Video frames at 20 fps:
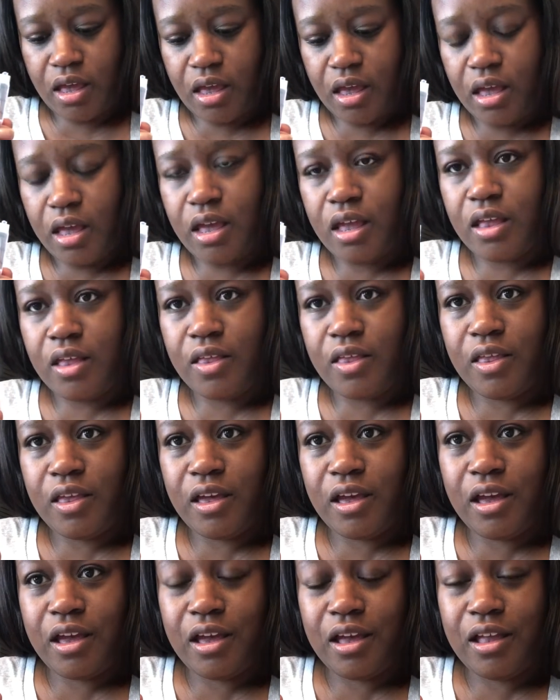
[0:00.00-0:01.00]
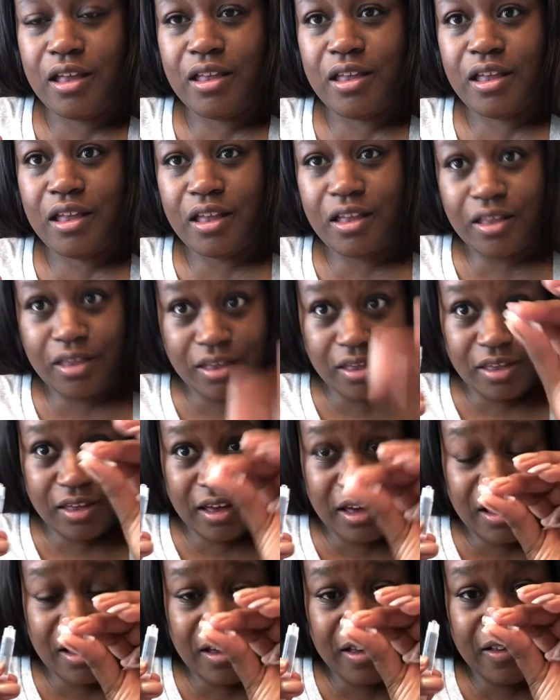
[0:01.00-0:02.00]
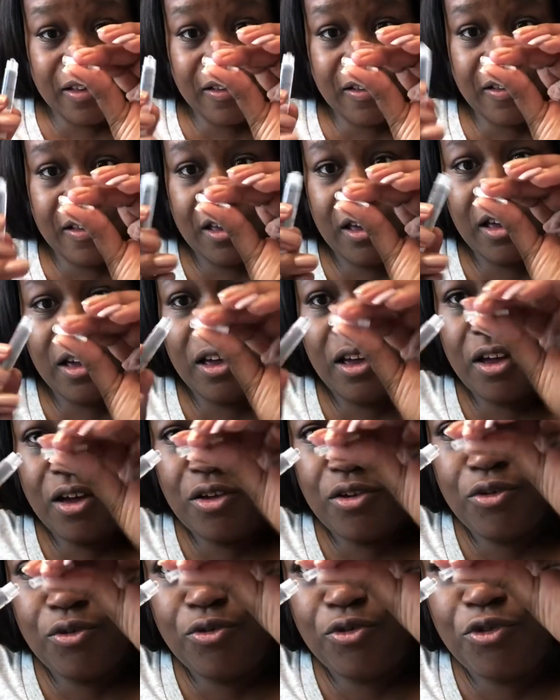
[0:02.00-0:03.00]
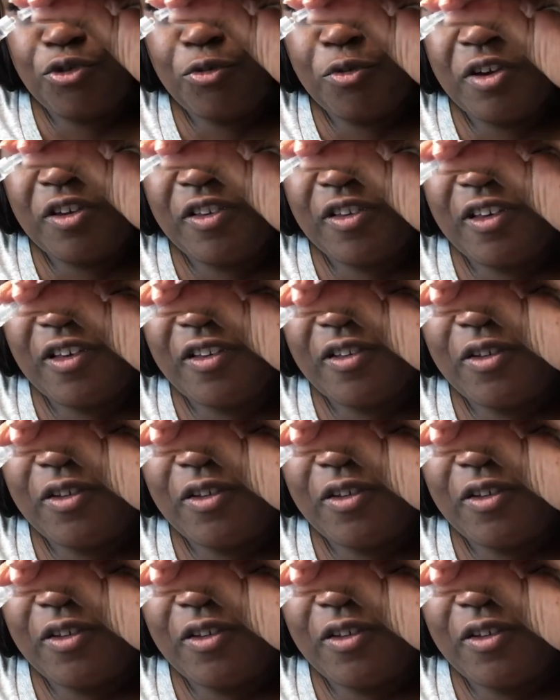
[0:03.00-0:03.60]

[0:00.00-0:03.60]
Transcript: And then this, you twist this